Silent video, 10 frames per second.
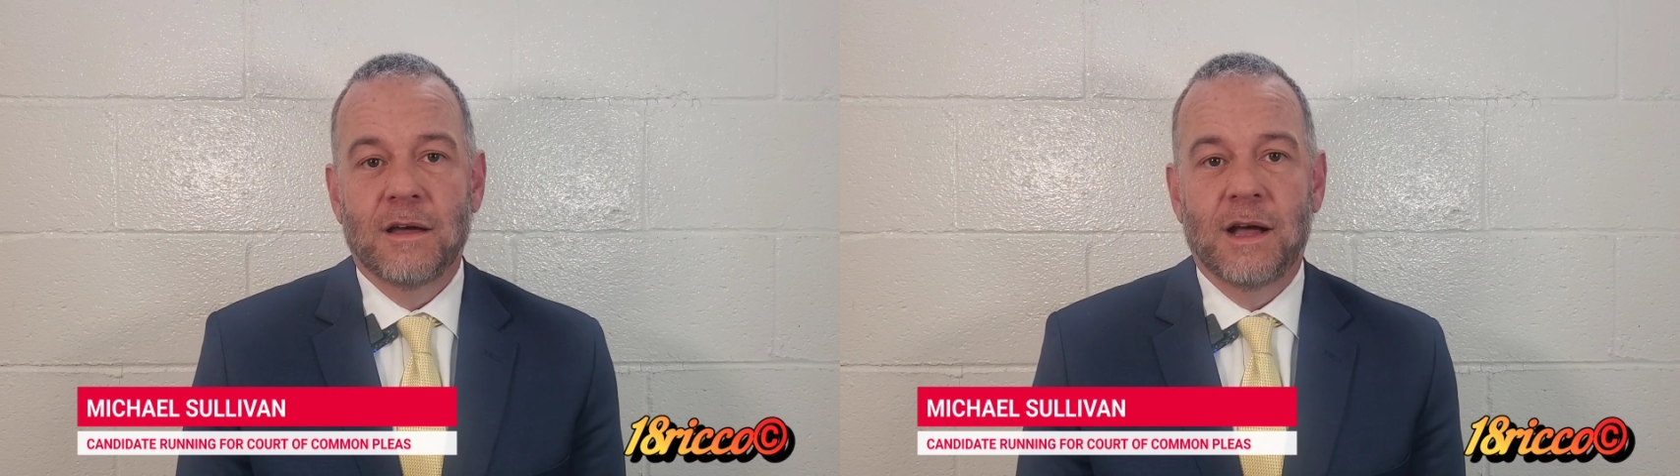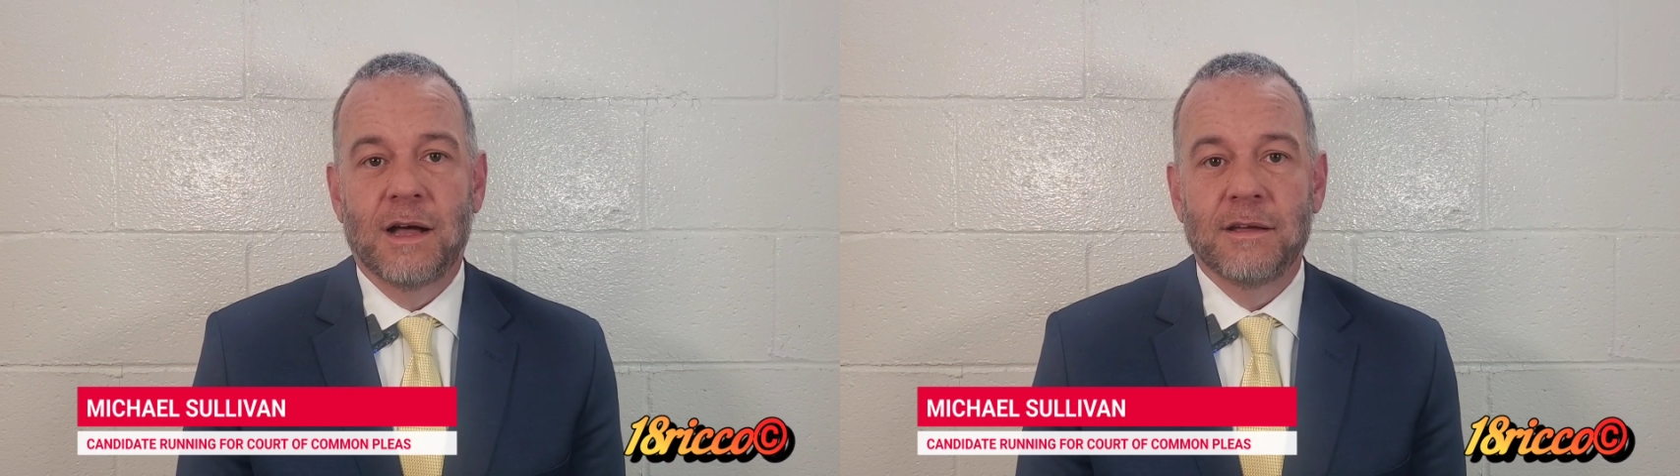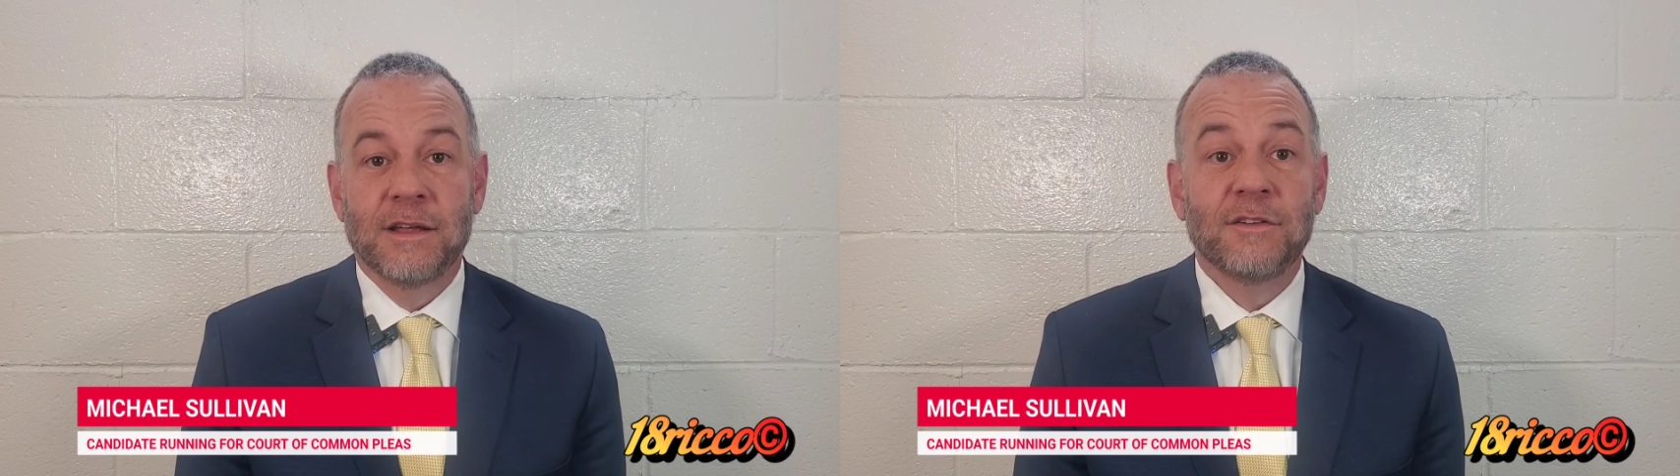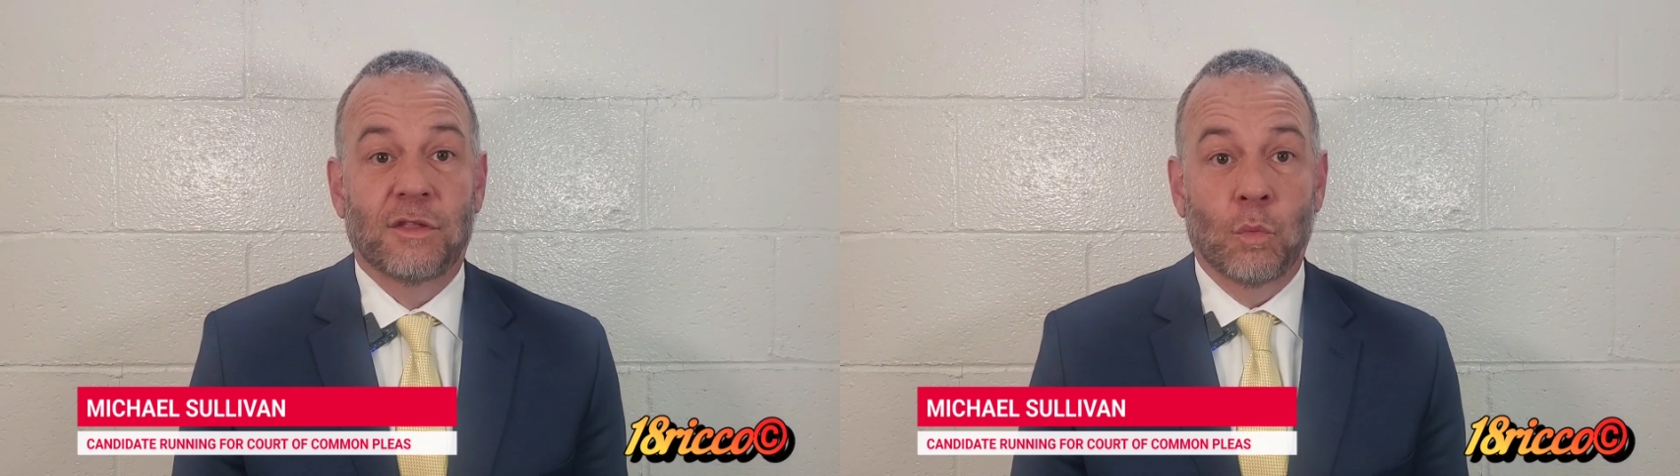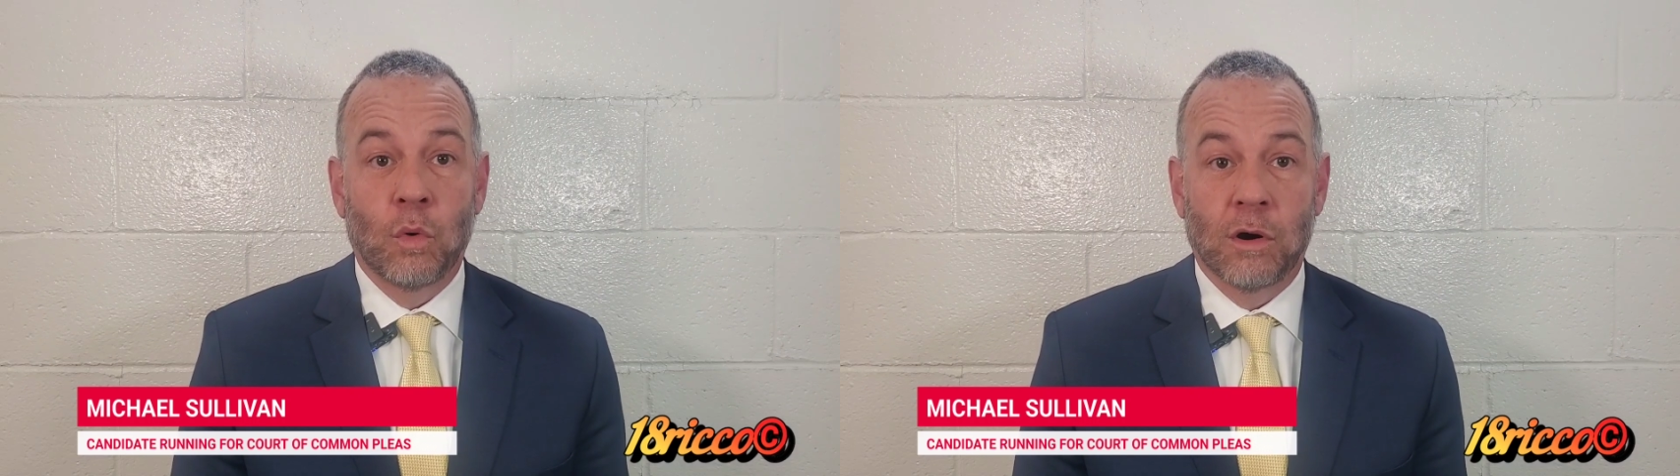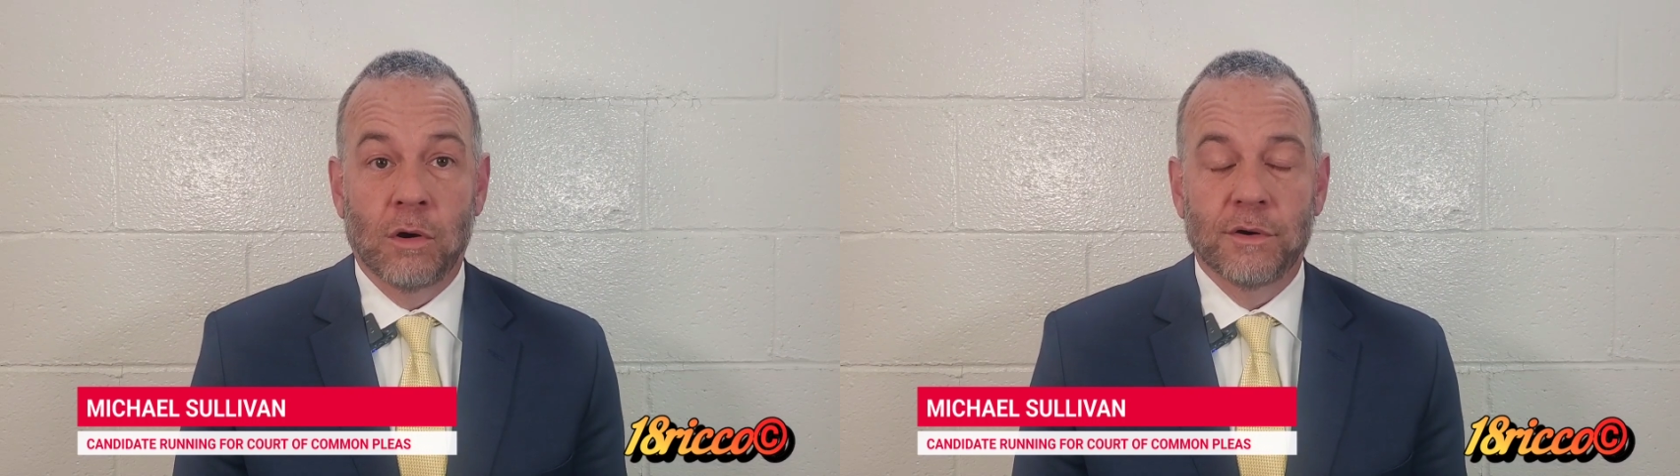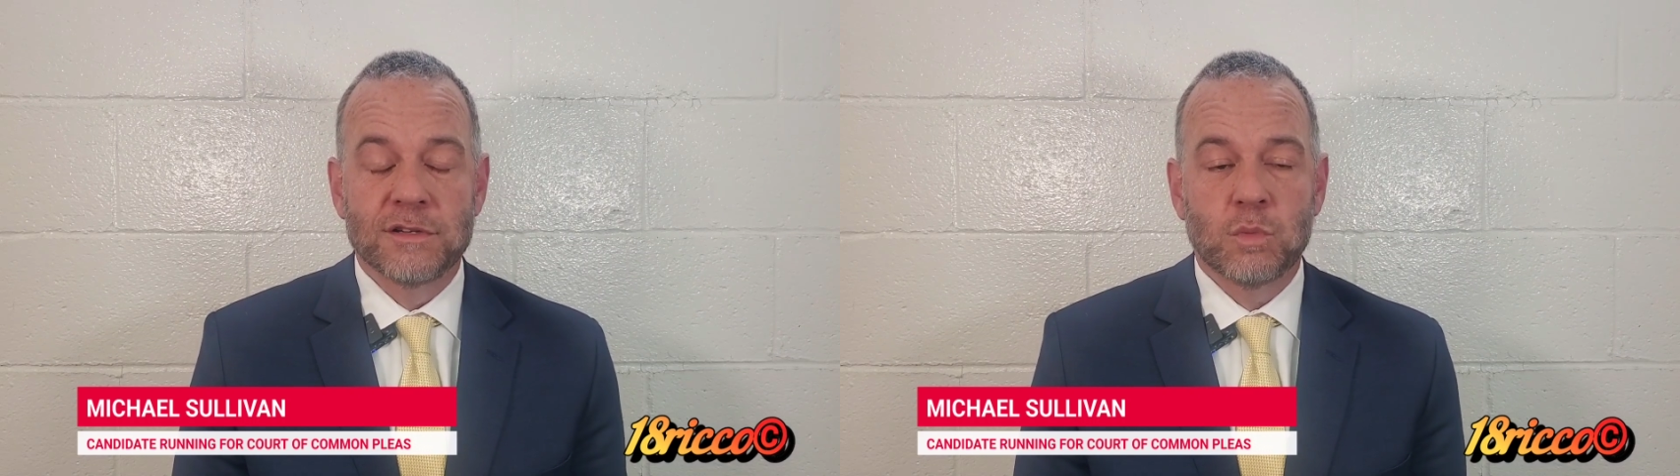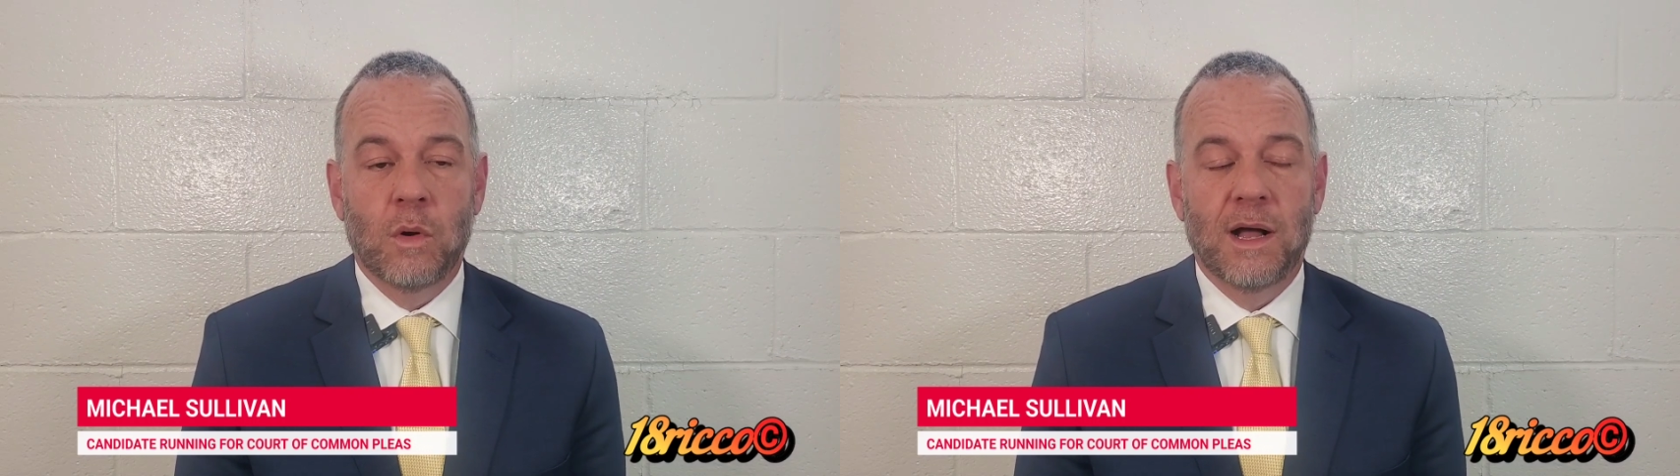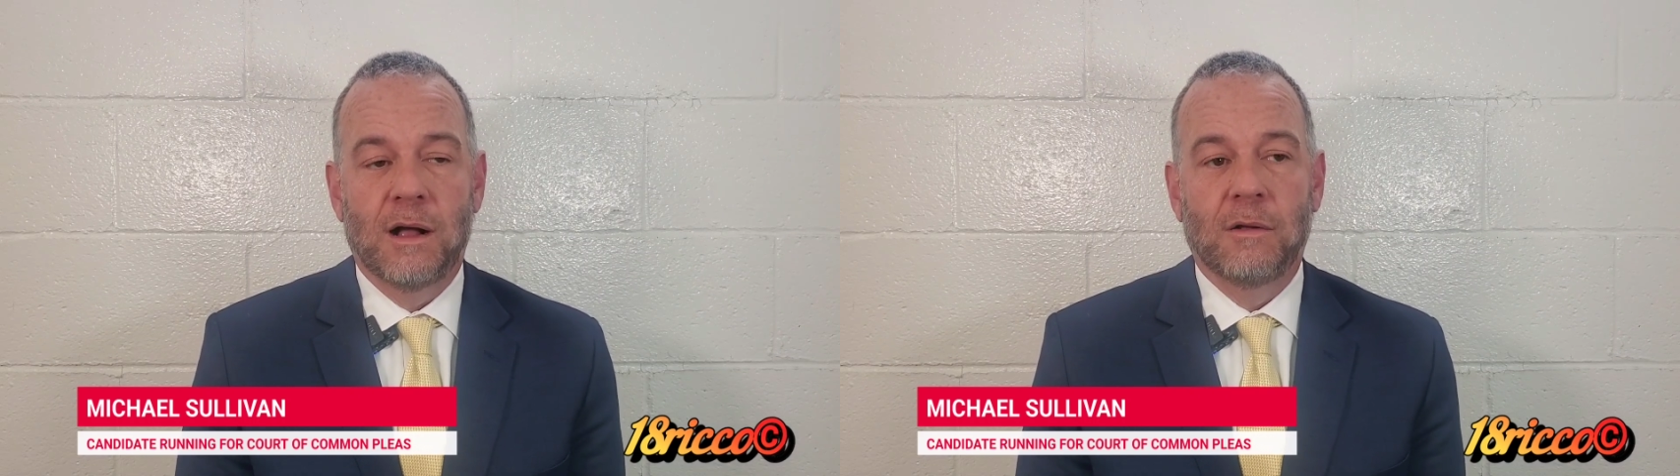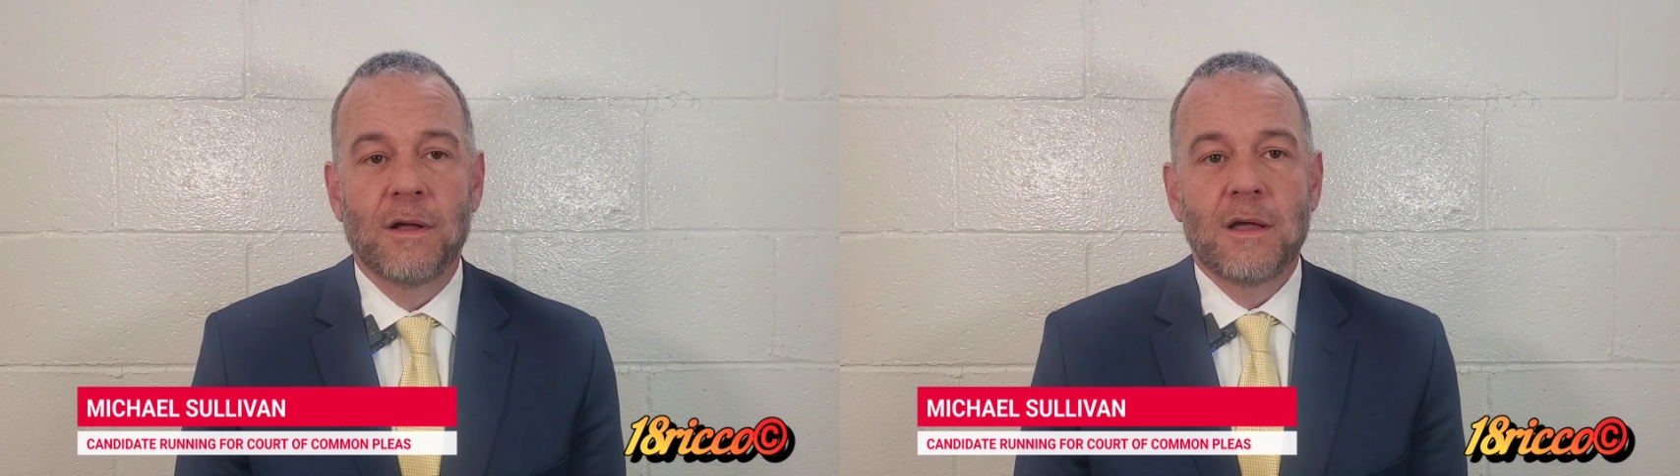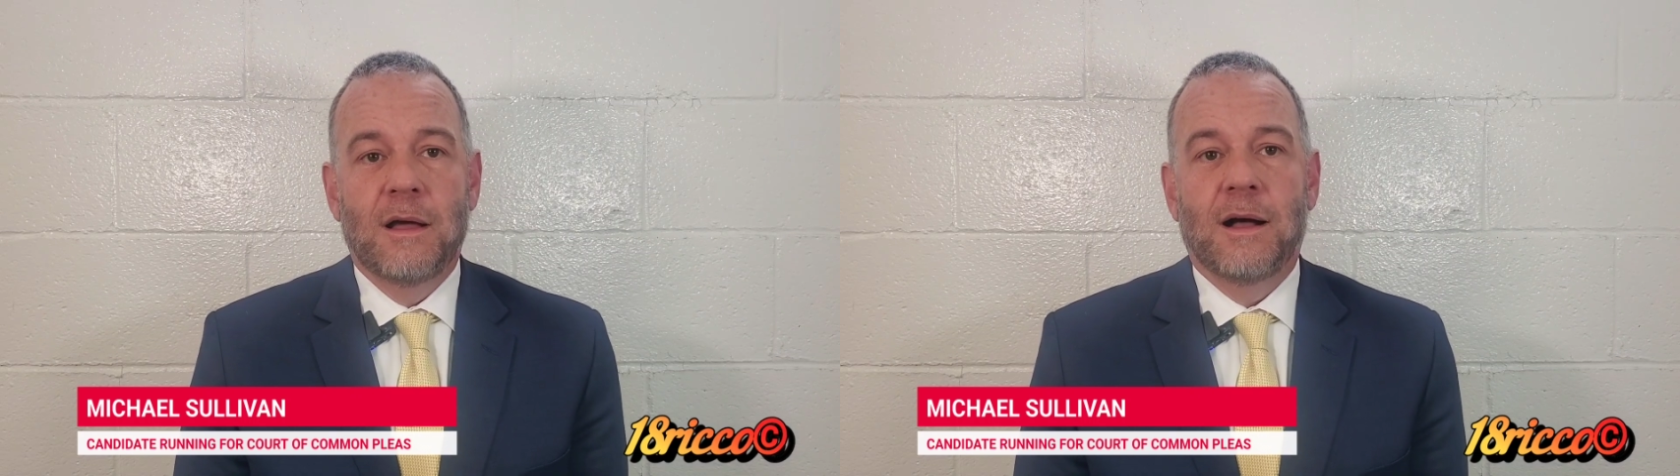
the world as well,